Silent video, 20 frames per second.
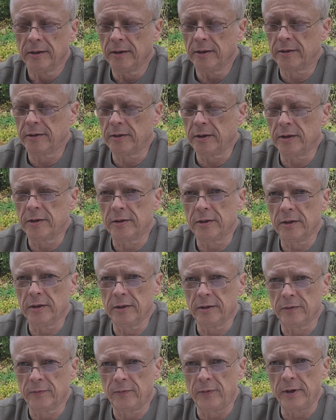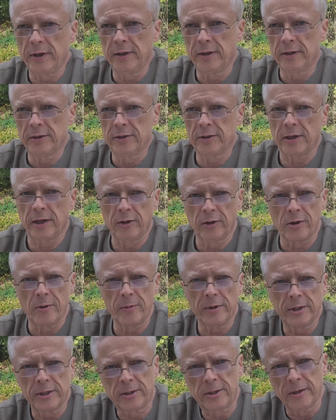it's funny. I
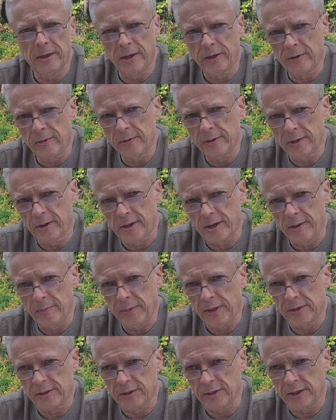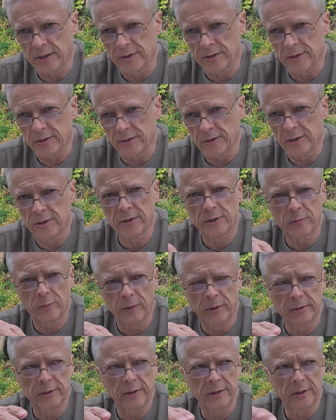go in the comment sections. This is
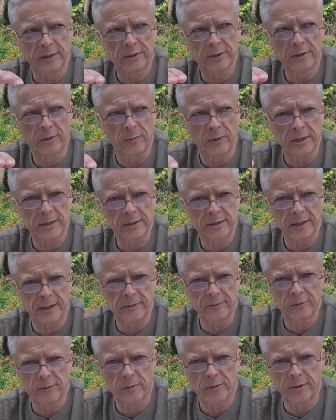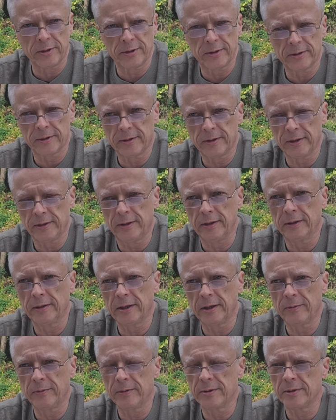Wilderness Quest Outdoors. I think
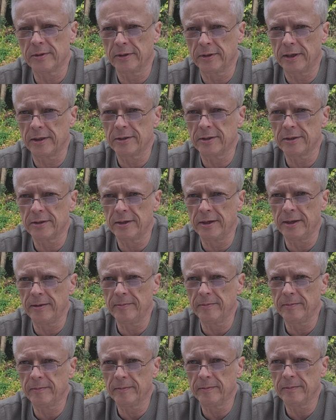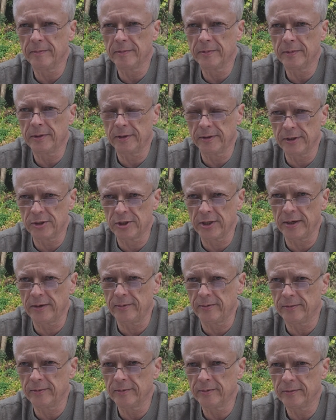that's his name on the
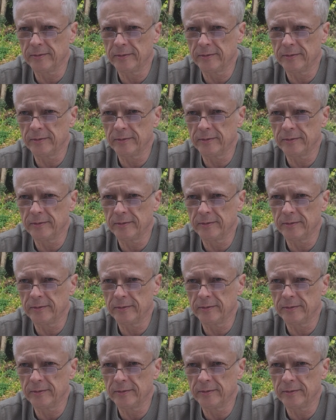channel,